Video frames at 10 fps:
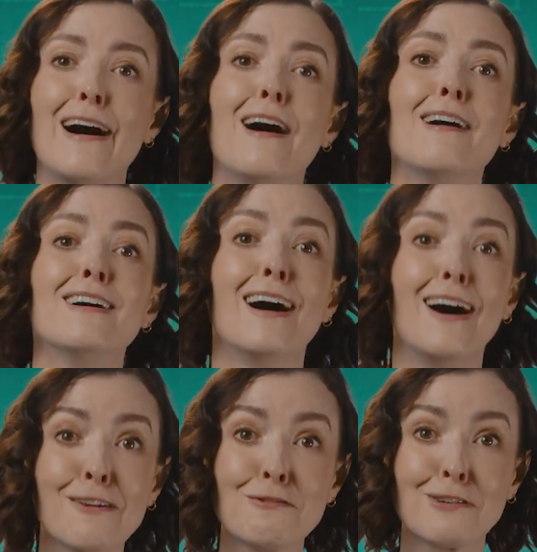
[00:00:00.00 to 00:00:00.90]
are
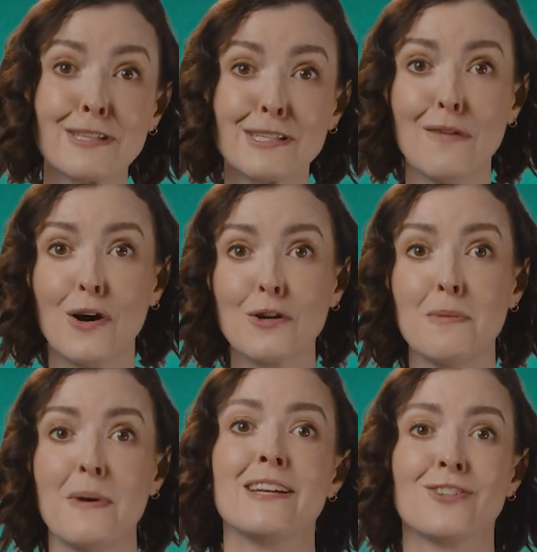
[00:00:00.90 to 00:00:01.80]
hundreds of
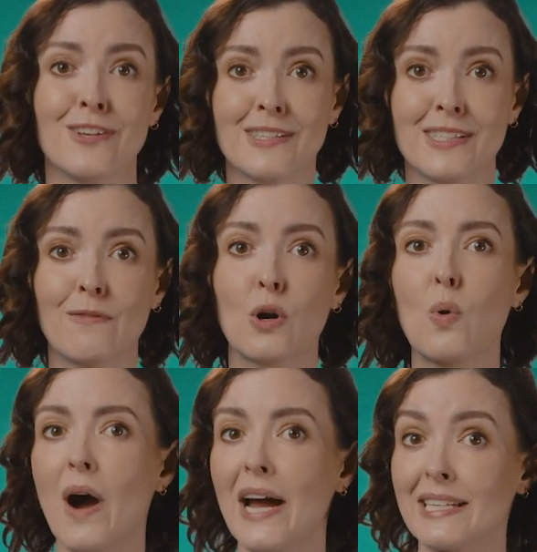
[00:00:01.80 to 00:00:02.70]
occupations that
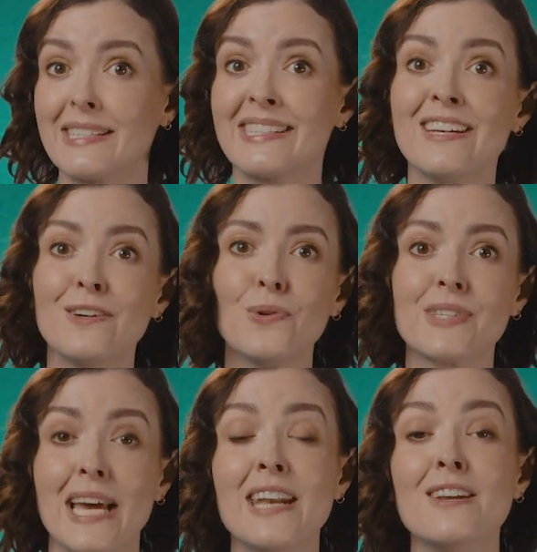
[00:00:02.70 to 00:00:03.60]
require
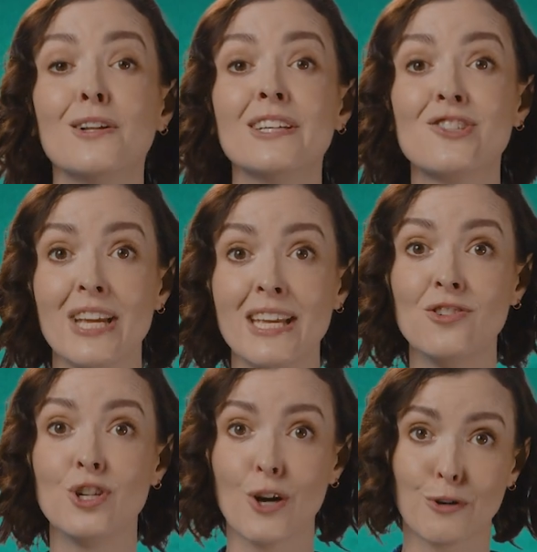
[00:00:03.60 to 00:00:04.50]
skills and knowledge
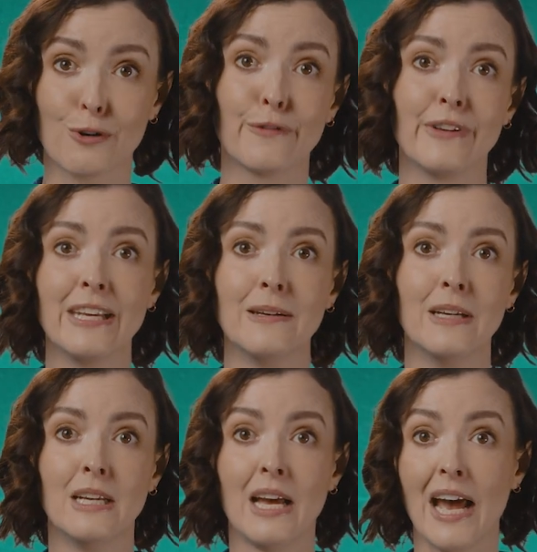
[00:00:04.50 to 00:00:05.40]
in geography.
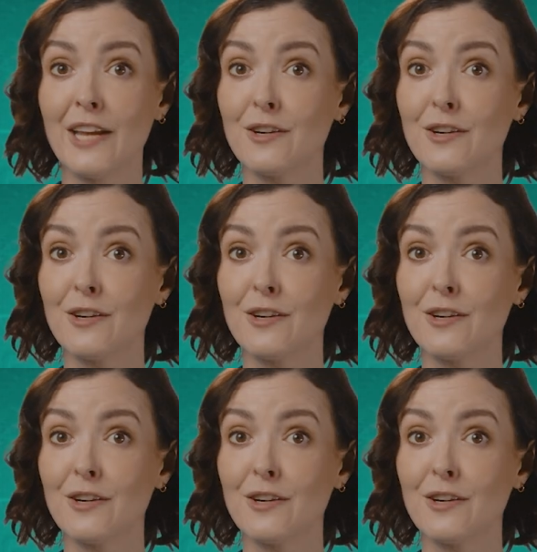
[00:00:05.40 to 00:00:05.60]
And